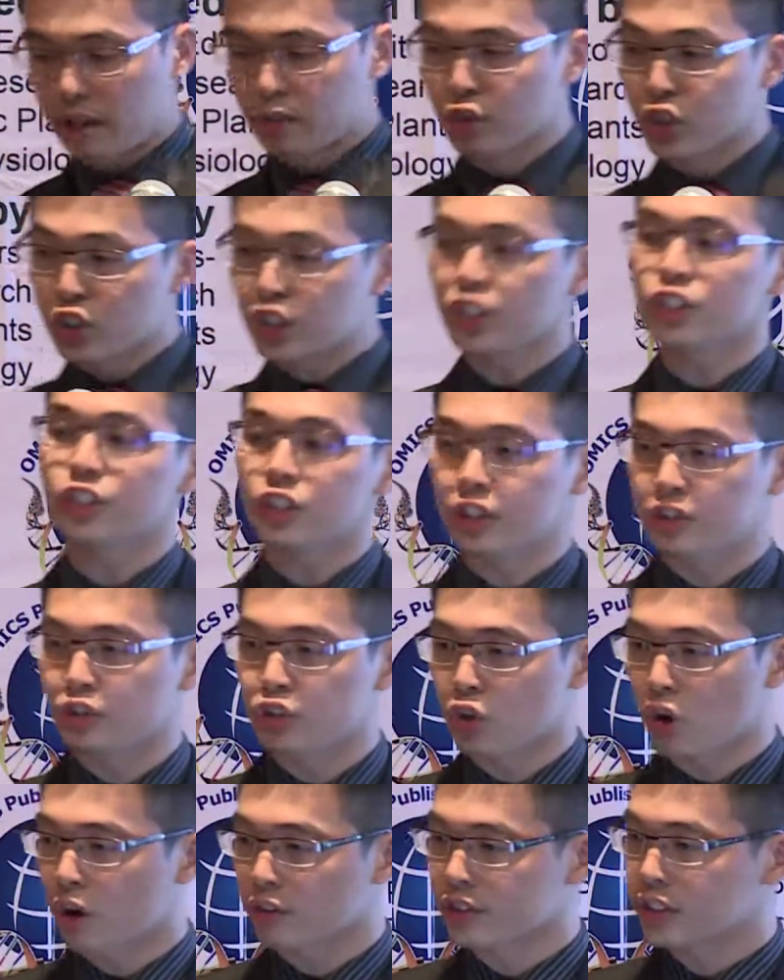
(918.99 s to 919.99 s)

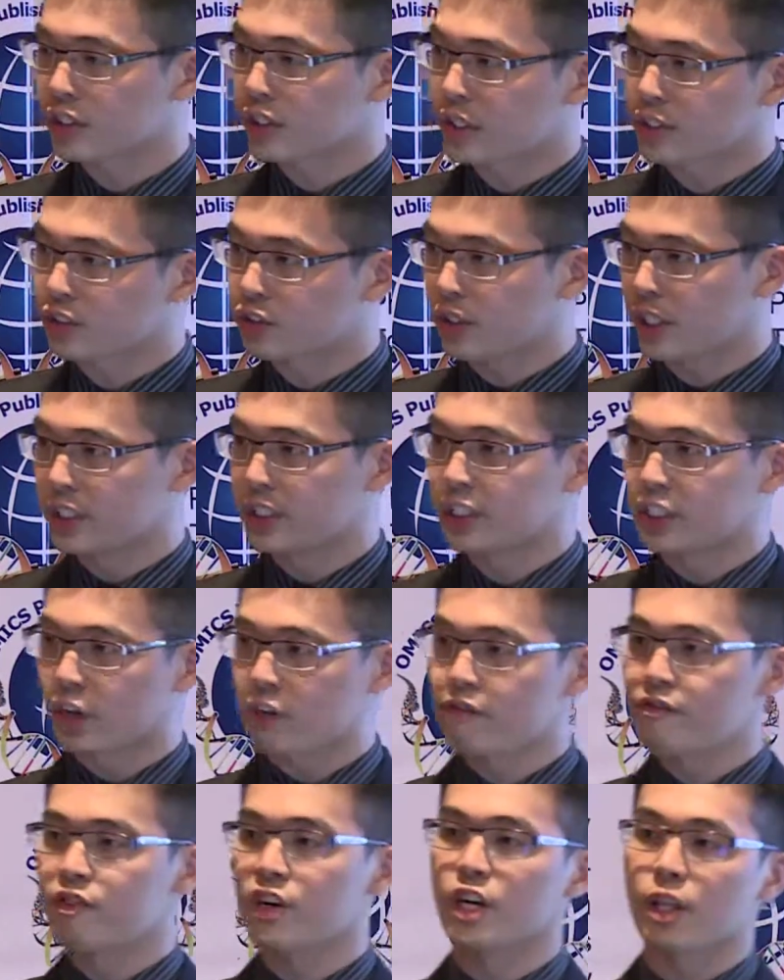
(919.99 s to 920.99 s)
resistance to oxidative stress is
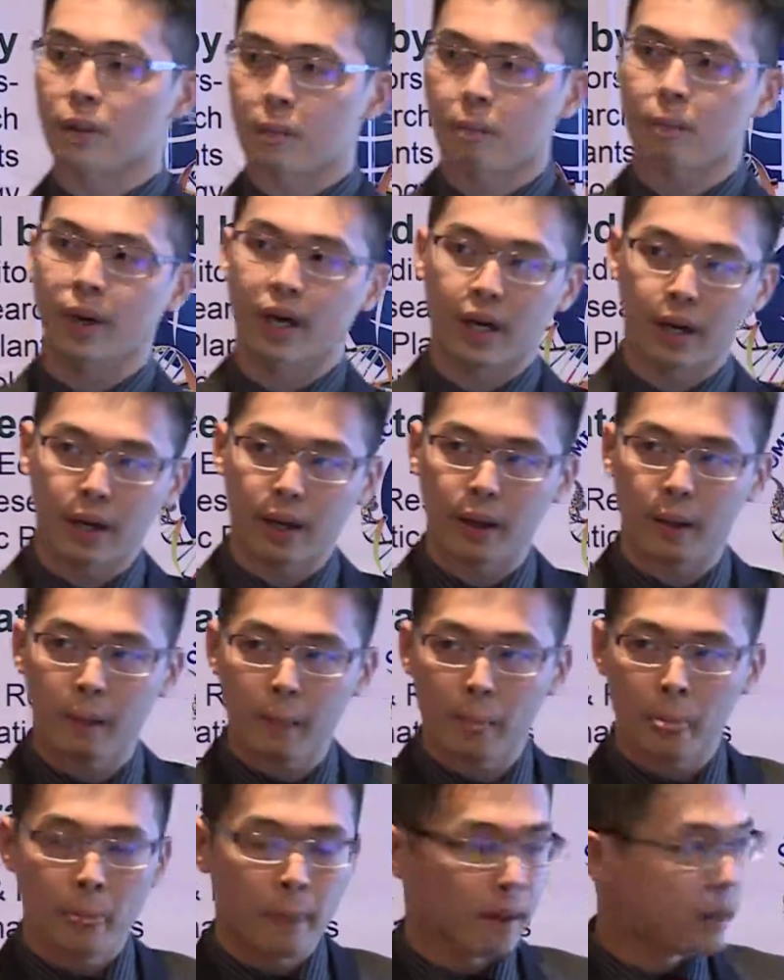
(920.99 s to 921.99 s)
conferred by
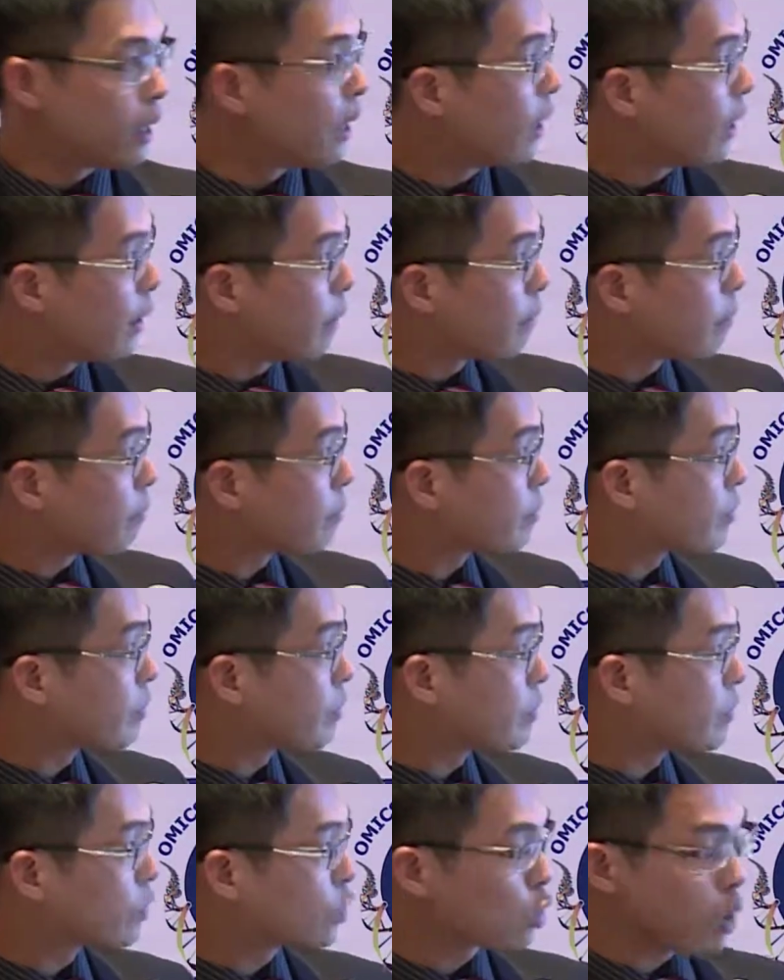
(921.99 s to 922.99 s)

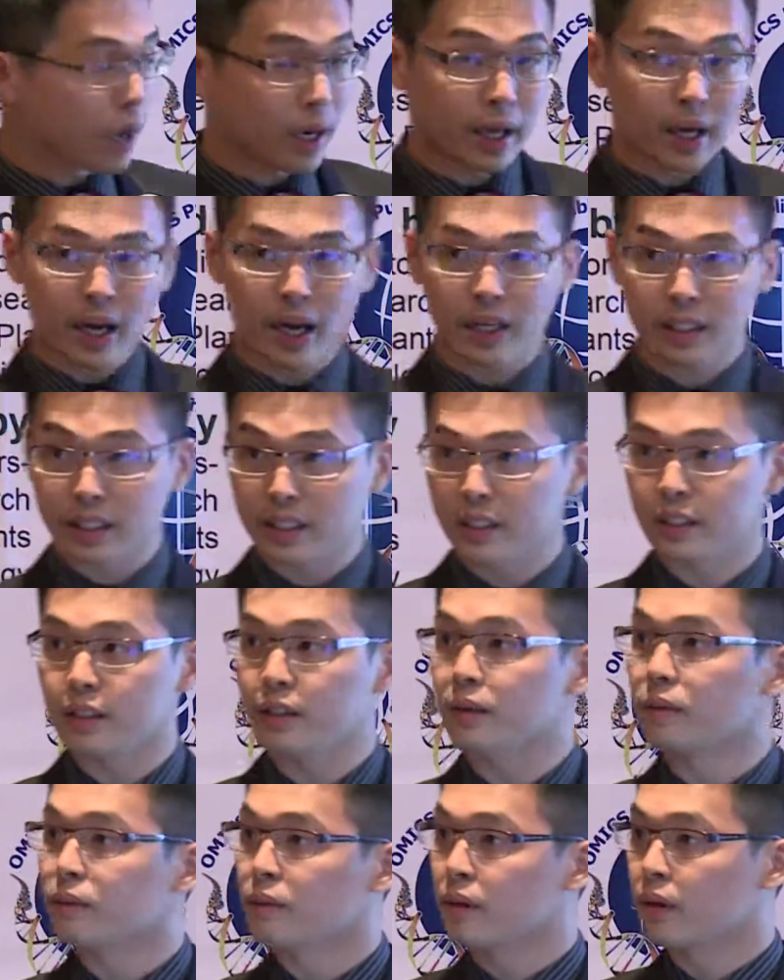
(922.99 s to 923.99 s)
Tualanghoney.